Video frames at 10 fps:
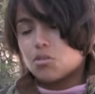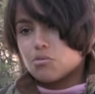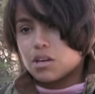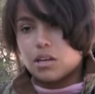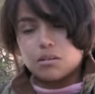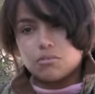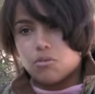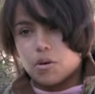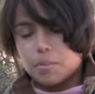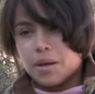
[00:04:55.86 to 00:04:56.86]

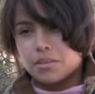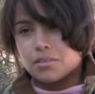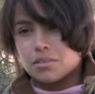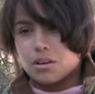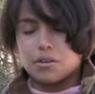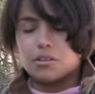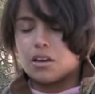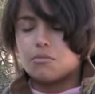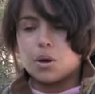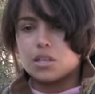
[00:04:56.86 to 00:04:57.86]
3-4 months, or
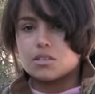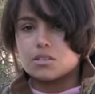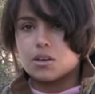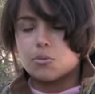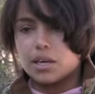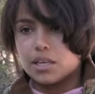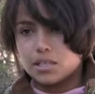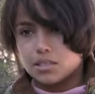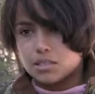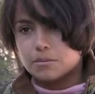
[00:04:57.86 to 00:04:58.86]
not months,
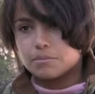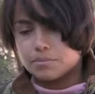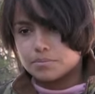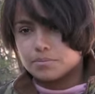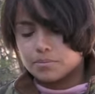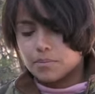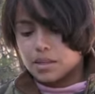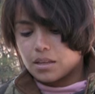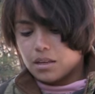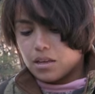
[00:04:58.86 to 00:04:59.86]
weeks.
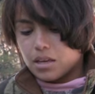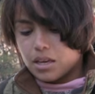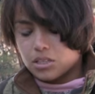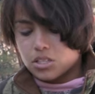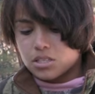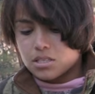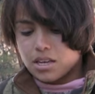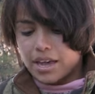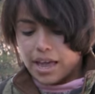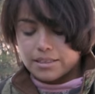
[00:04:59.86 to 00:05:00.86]
and just
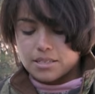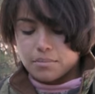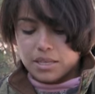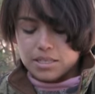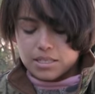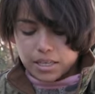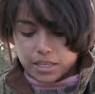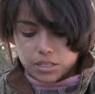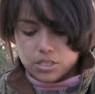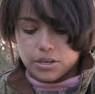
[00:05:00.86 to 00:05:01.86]
I had to miss
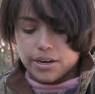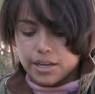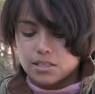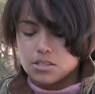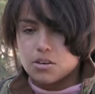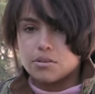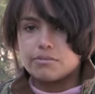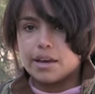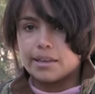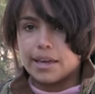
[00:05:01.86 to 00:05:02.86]
Easter, and so we
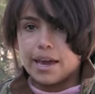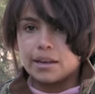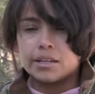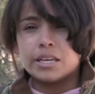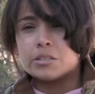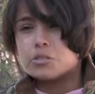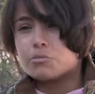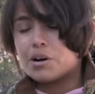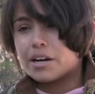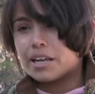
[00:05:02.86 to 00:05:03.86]
finally had an Easter
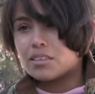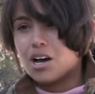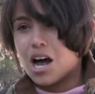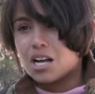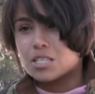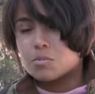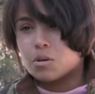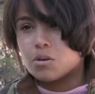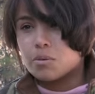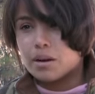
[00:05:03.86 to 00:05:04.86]
party at the
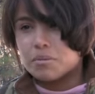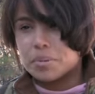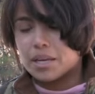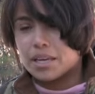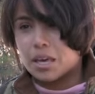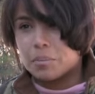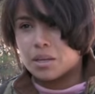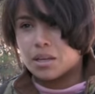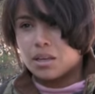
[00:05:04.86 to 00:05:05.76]
hospital where everybody came